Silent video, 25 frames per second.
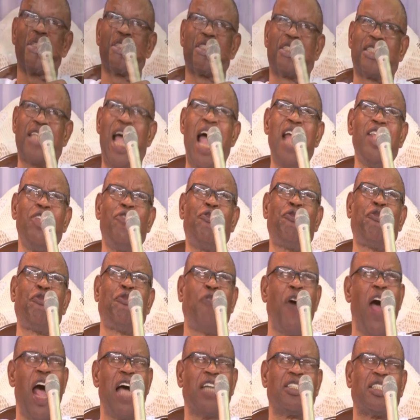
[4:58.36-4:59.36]
Stand
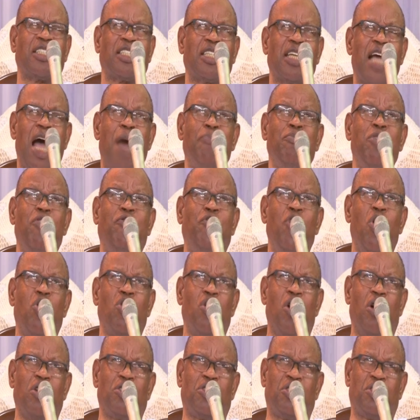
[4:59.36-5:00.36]
fast and be
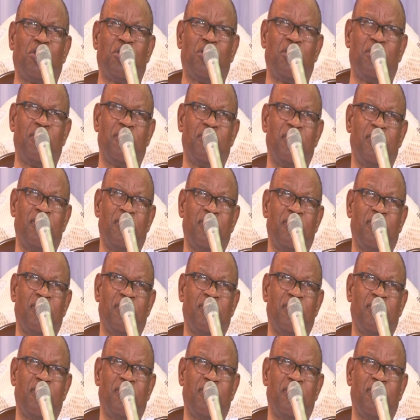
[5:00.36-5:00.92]
focused.